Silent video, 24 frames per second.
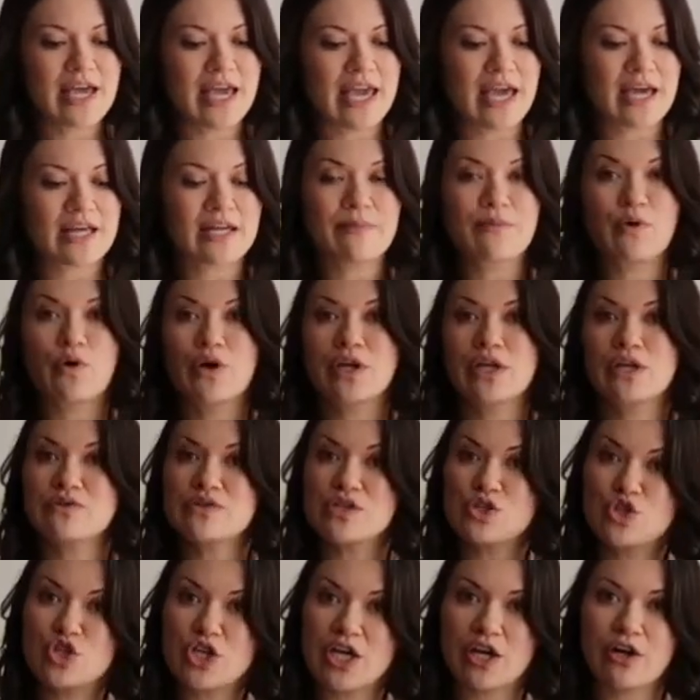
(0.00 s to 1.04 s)
And I'm going to use
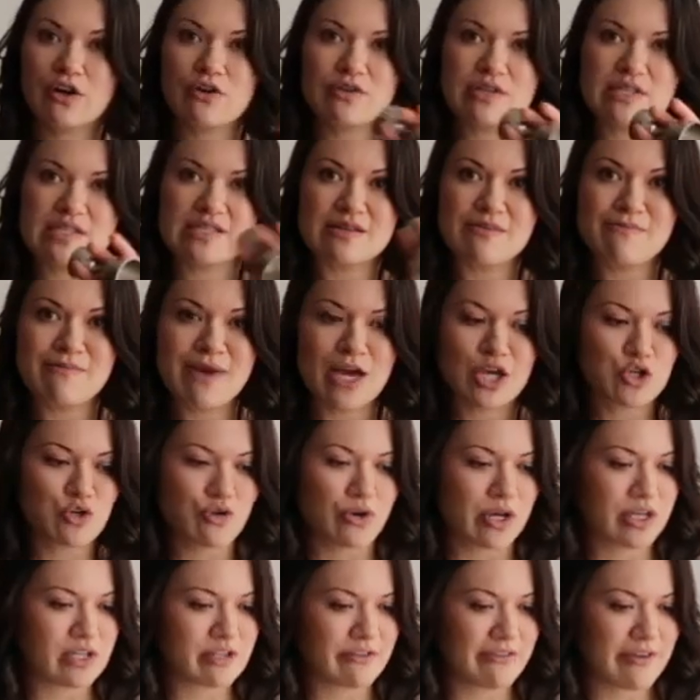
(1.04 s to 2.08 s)
a jigger. This is a
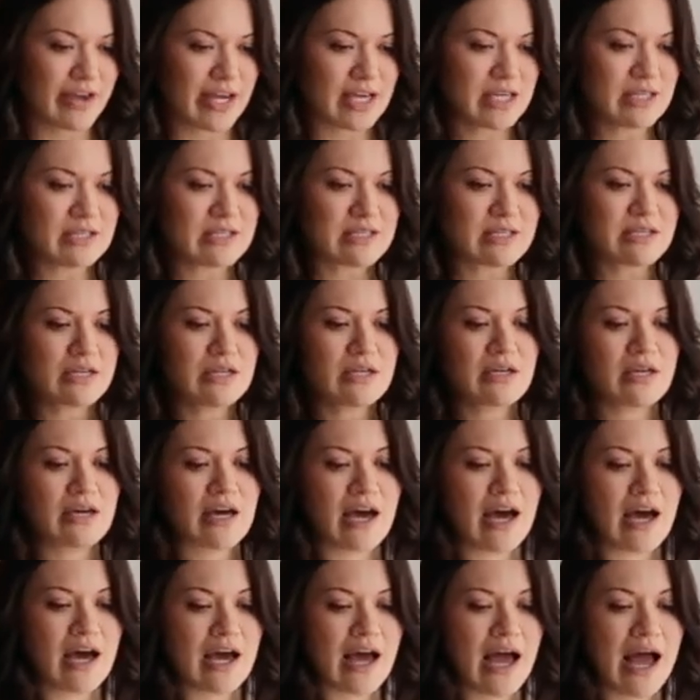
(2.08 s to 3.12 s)
measuring device.
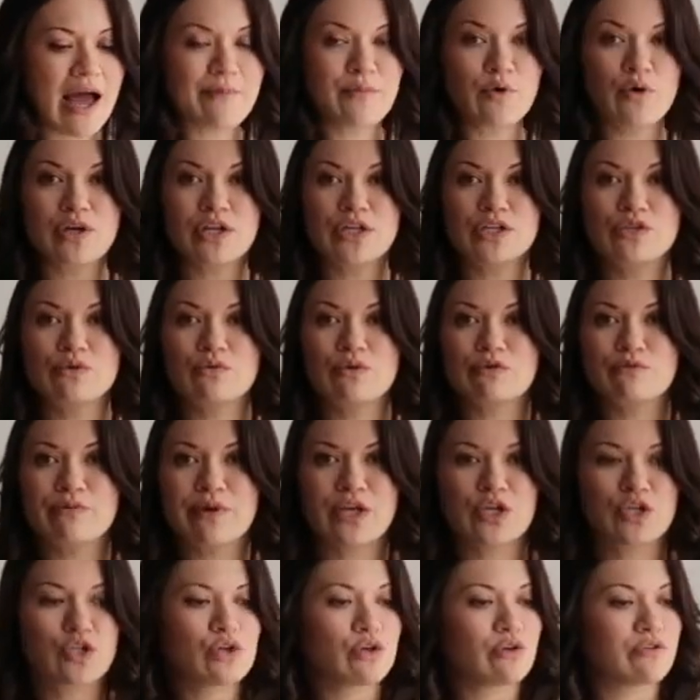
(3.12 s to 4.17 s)
I'm going to do a
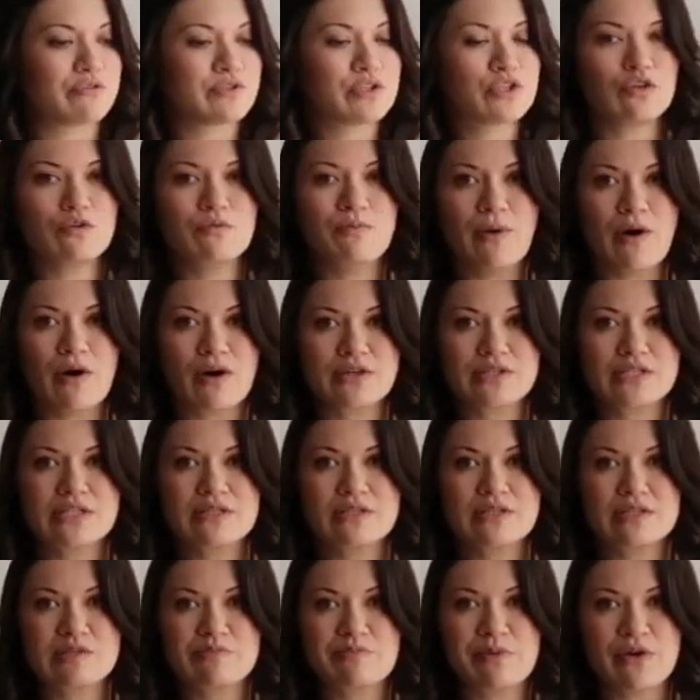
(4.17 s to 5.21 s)
ratio of 2 parts
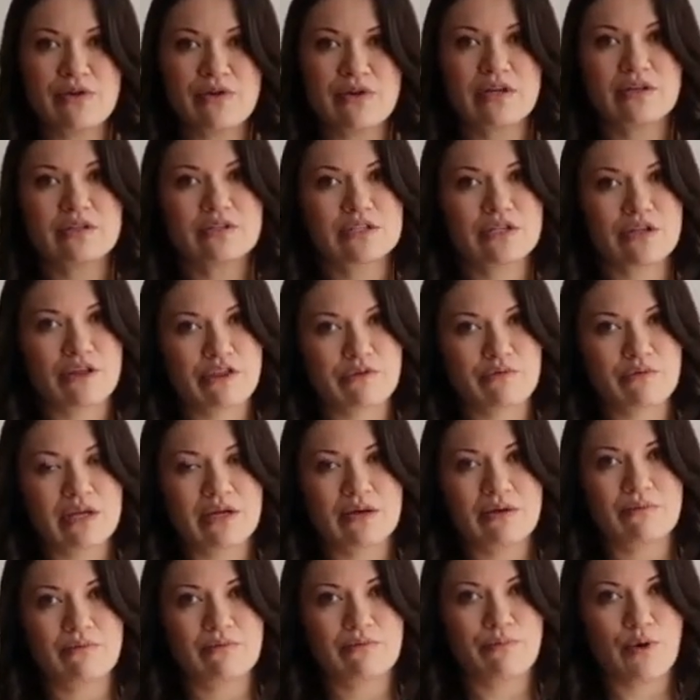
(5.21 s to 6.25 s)
spirit to
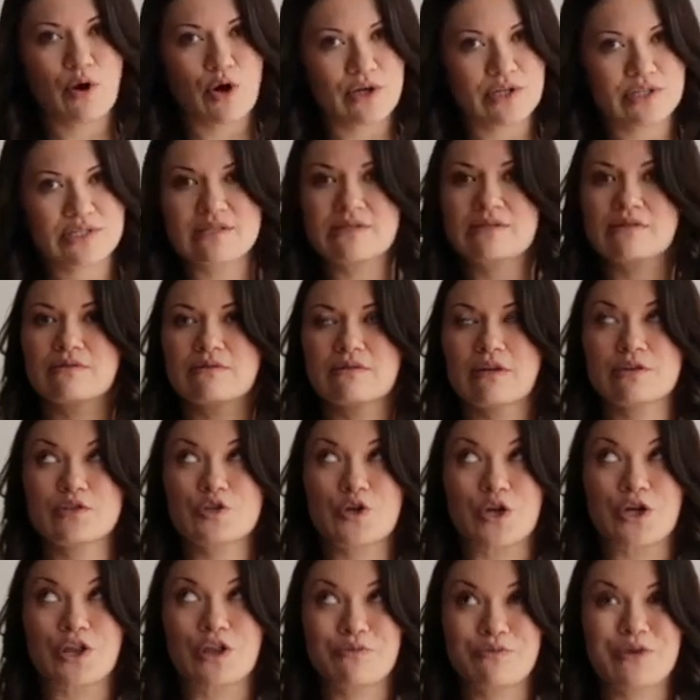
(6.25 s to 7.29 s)

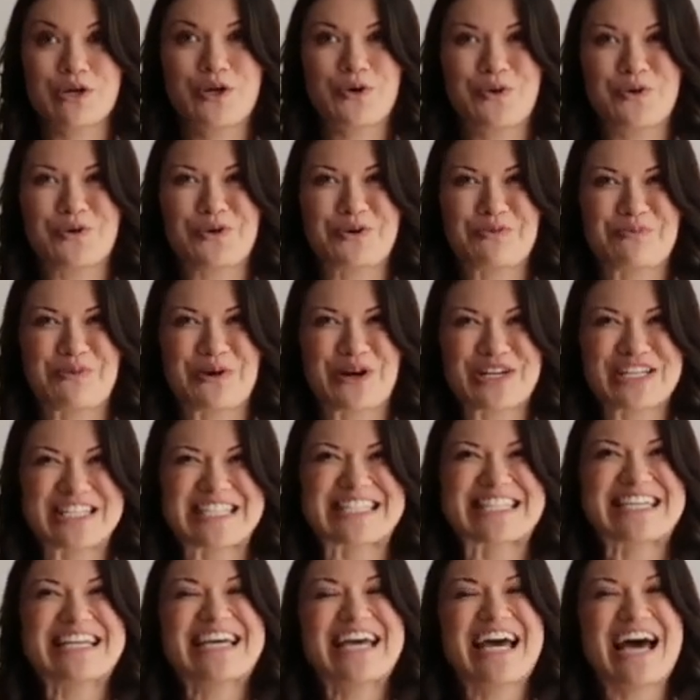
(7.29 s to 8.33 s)
3/4
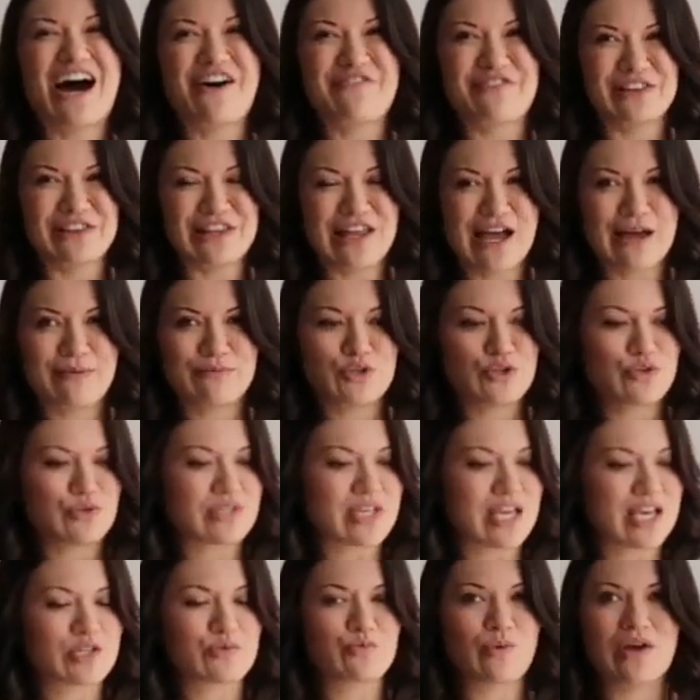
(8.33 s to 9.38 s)
parts of the lime juice
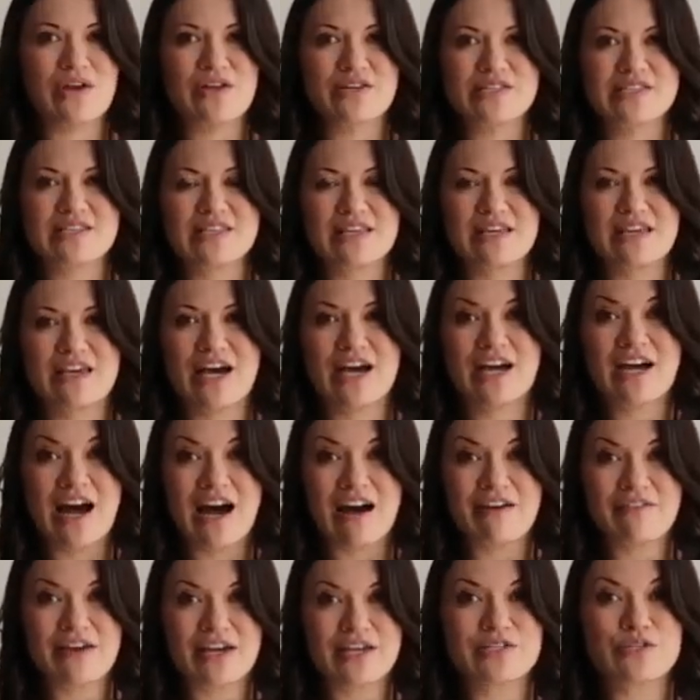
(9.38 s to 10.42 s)
as well as the
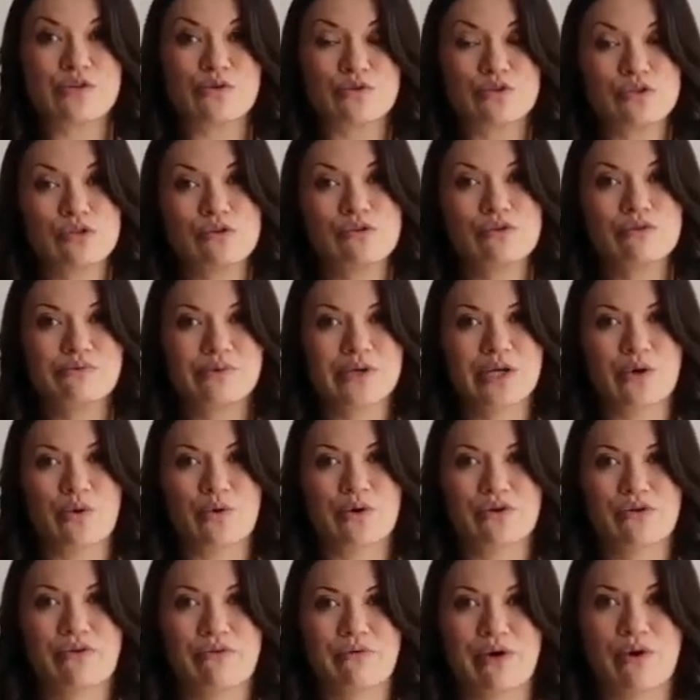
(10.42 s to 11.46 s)
agave. So 2
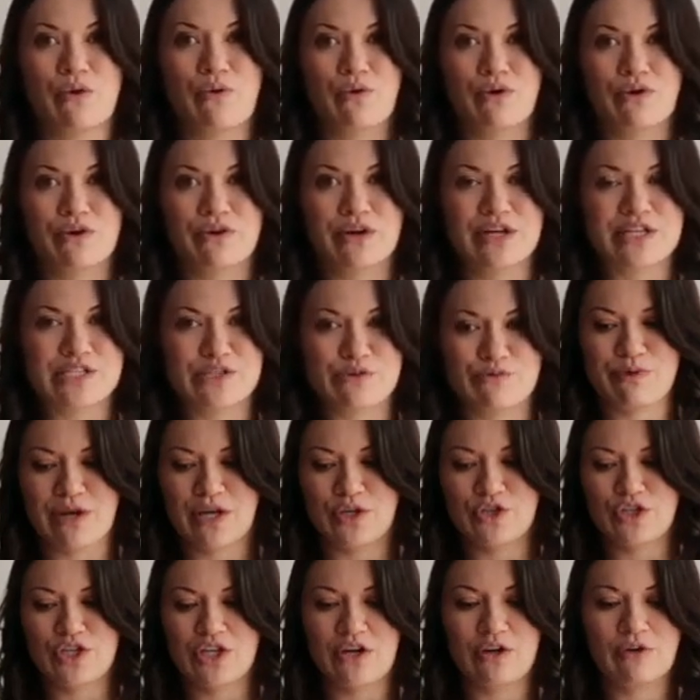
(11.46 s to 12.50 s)
3/4
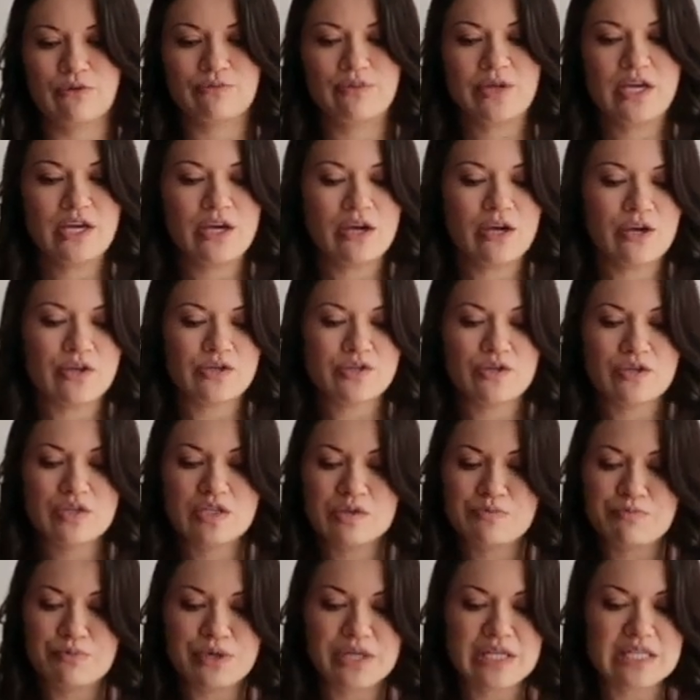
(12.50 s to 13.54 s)
ratio. So this
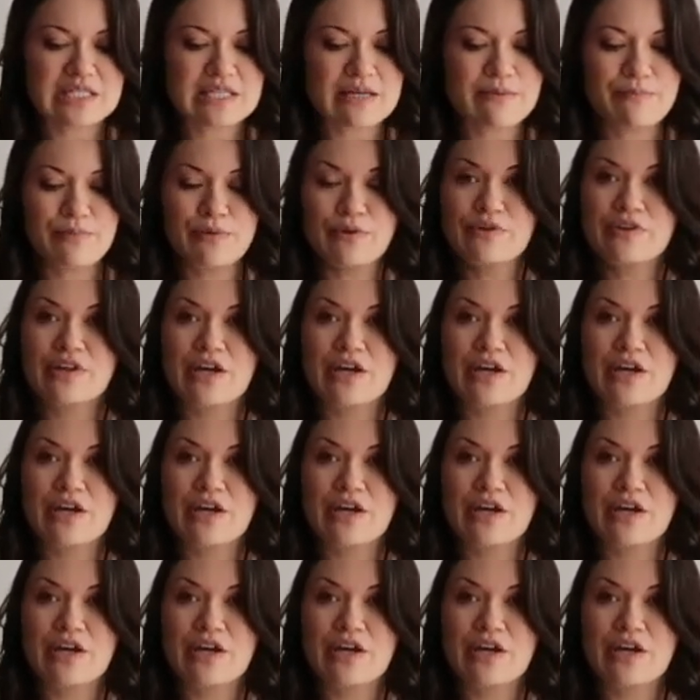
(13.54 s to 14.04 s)
is pretty simple.